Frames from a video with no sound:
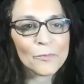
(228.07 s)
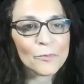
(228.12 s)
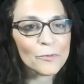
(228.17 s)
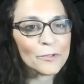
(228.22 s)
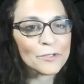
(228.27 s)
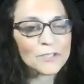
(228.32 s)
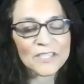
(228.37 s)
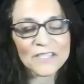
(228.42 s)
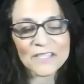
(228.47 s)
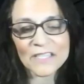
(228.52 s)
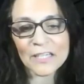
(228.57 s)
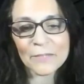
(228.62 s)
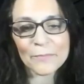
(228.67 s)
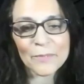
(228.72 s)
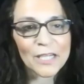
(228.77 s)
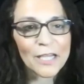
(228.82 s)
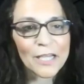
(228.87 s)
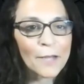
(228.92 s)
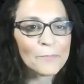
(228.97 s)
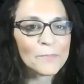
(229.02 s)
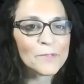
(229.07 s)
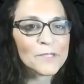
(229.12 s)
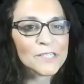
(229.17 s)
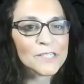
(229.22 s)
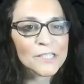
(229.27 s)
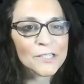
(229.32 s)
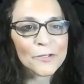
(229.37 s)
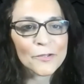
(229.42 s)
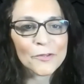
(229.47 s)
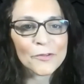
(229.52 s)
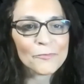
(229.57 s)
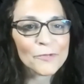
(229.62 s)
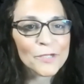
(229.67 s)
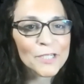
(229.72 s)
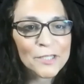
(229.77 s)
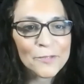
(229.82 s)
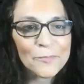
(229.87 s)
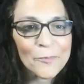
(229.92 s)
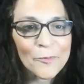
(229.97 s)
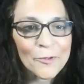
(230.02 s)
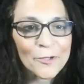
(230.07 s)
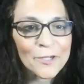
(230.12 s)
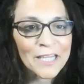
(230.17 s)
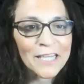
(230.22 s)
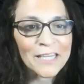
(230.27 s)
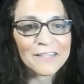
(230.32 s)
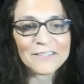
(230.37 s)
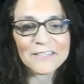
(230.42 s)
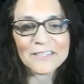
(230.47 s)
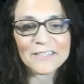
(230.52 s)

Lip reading: we're just going to be up until 3 in the morning.